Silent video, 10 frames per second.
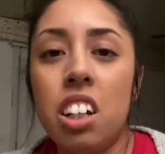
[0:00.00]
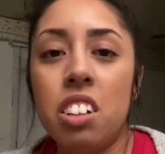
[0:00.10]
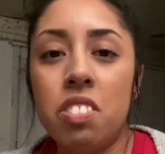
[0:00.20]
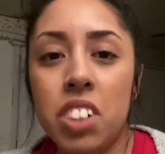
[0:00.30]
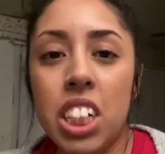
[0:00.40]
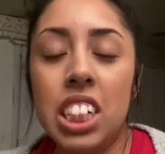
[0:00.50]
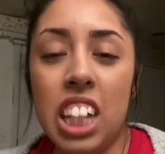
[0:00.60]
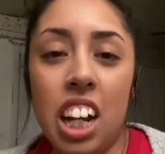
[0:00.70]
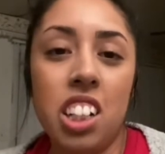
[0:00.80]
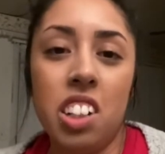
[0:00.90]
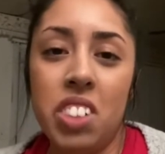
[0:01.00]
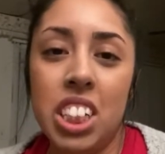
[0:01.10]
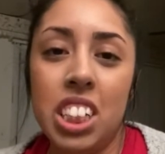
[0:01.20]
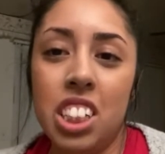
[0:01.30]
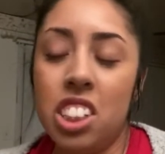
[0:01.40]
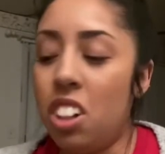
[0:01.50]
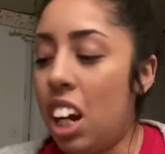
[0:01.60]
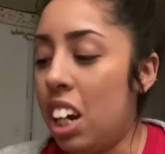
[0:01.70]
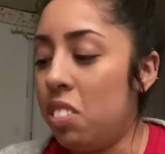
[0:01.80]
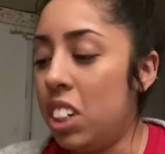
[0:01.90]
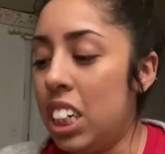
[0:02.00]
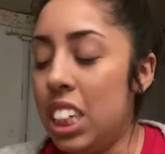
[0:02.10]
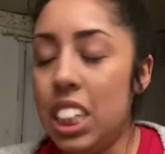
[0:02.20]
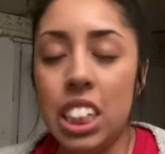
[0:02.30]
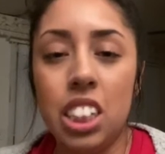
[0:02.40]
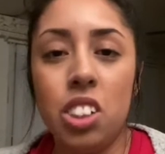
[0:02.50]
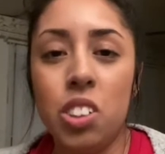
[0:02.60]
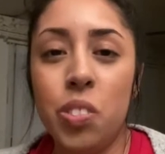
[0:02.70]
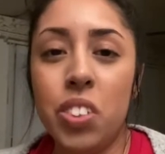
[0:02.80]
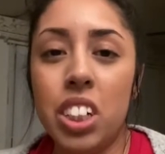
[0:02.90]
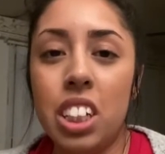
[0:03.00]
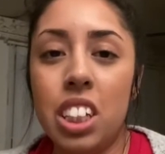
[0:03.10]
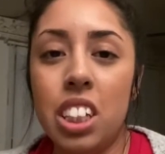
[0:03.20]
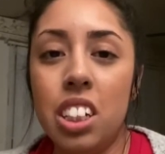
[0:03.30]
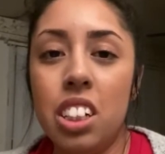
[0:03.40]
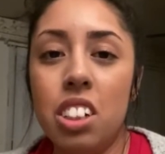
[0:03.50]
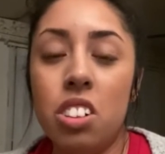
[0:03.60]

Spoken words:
pretty tight on my teeth, so I wouldn't need to put or